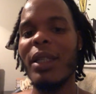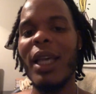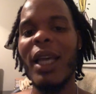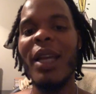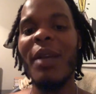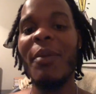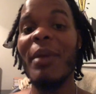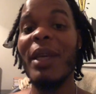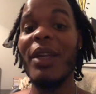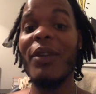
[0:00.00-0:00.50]
I
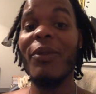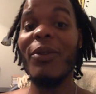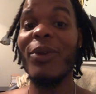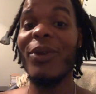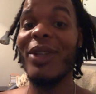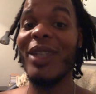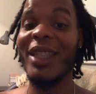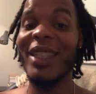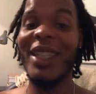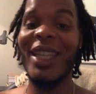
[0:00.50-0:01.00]
didn't mean it for
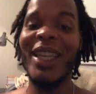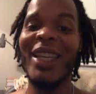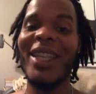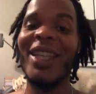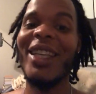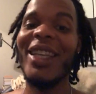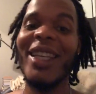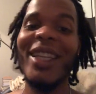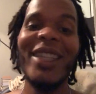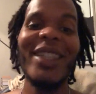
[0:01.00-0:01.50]
it
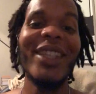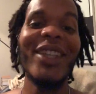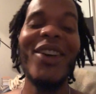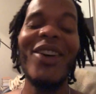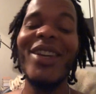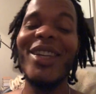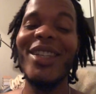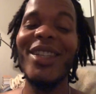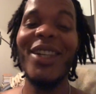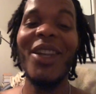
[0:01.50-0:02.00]
to go
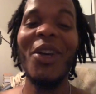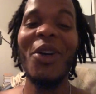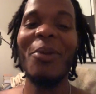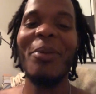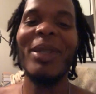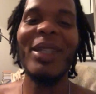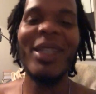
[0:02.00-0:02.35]
this long, but